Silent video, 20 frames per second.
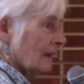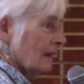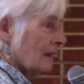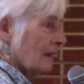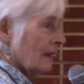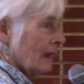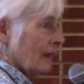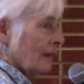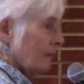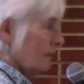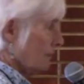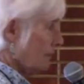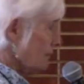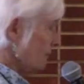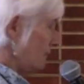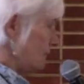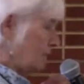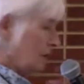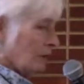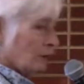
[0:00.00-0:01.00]
how to
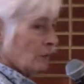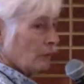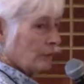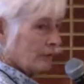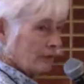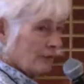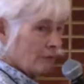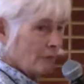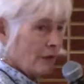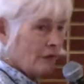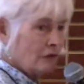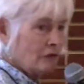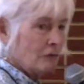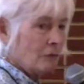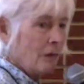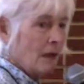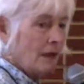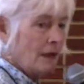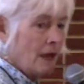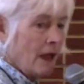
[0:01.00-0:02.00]
deal with the rest of
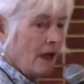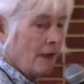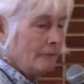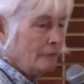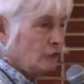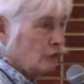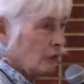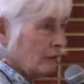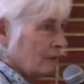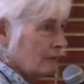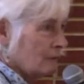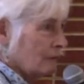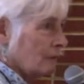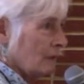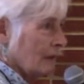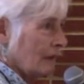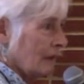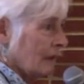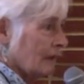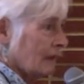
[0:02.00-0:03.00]
my life during the
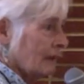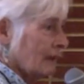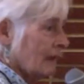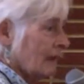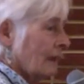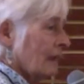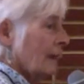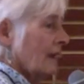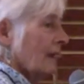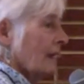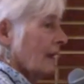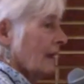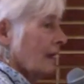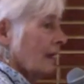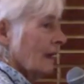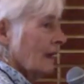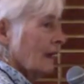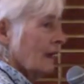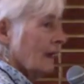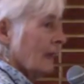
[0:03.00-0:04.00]
week.
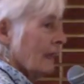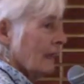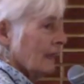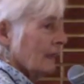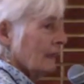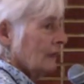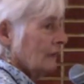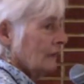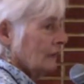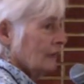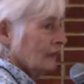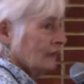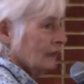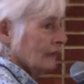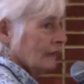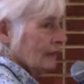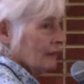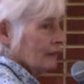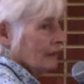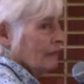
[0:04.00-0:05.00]
And it's just
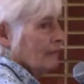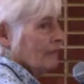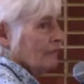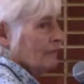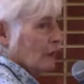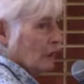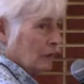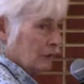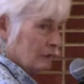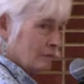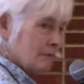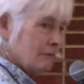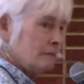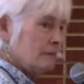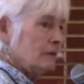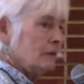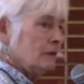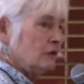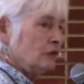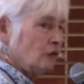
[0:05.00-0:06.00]
a very
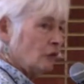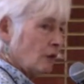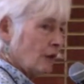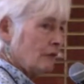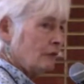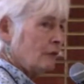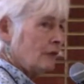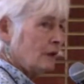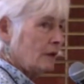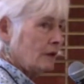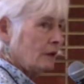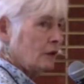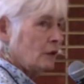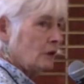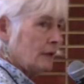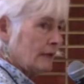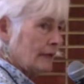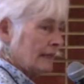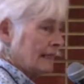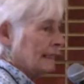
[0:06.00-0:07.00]
joyful
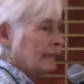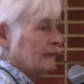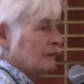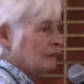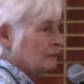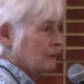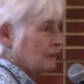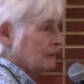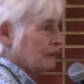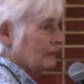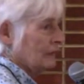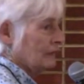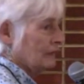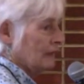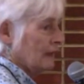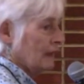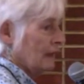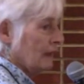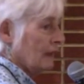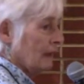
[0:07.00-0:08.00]
learning experience
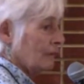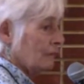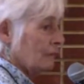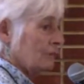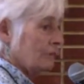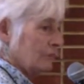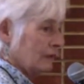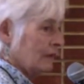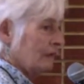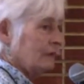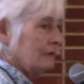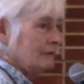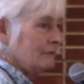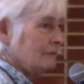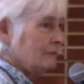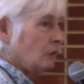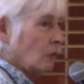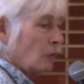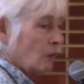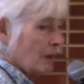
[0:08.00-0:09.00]
that I really
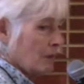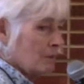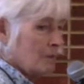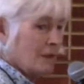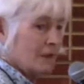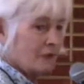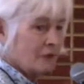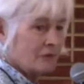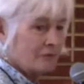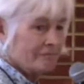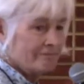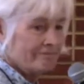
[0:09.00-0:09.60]
don't want to miss.